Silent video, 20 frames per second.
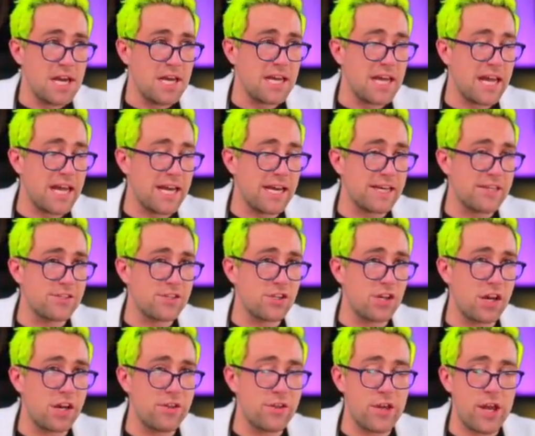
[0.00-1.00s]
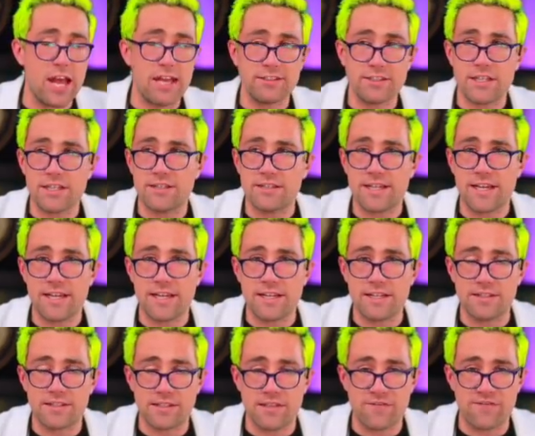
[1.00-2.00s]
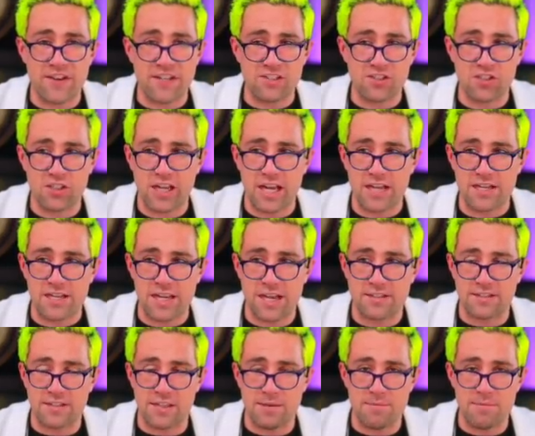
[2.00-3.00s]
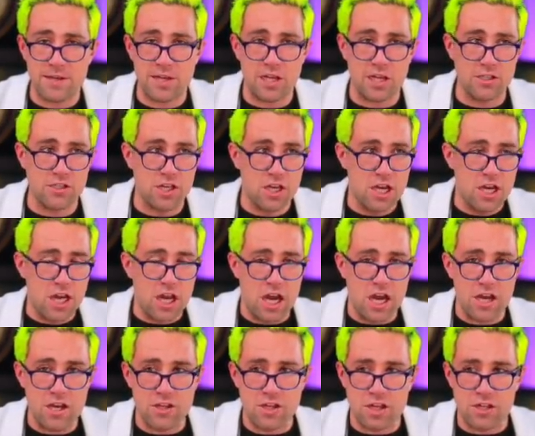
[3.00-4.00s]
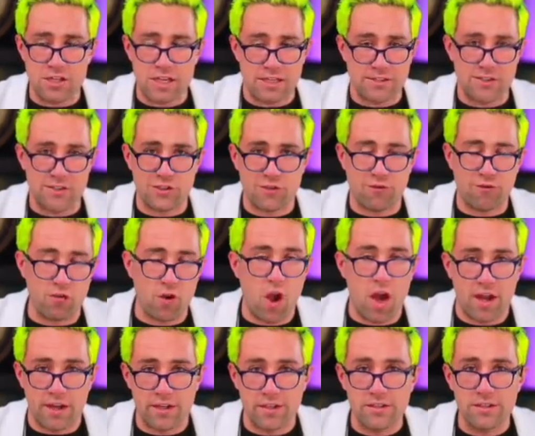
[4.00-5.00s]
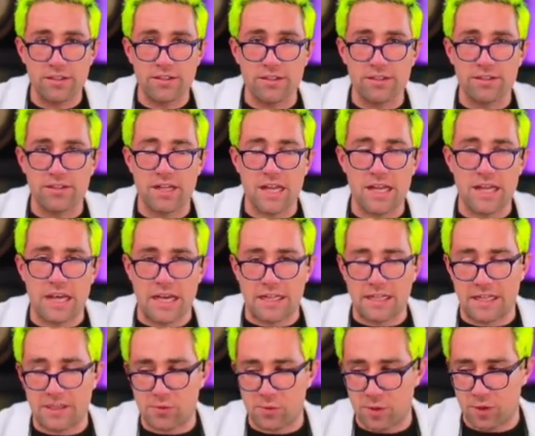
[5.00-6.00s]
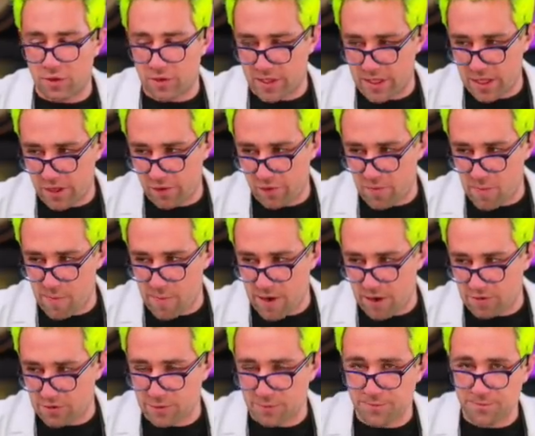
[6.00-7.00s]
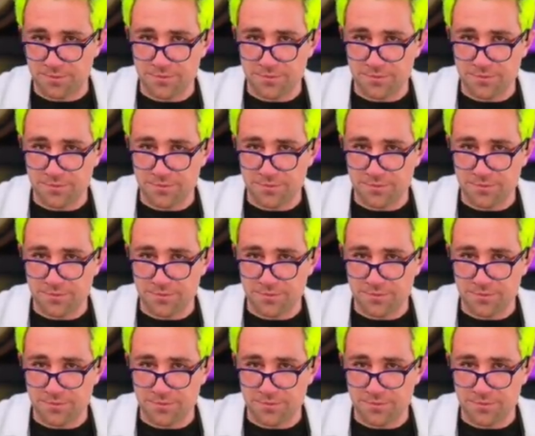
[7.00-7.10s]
And uh, the SEC needs to investigate Tesla because uh, Tesla's a fraud. That, that's what you're going to hear from the Bears.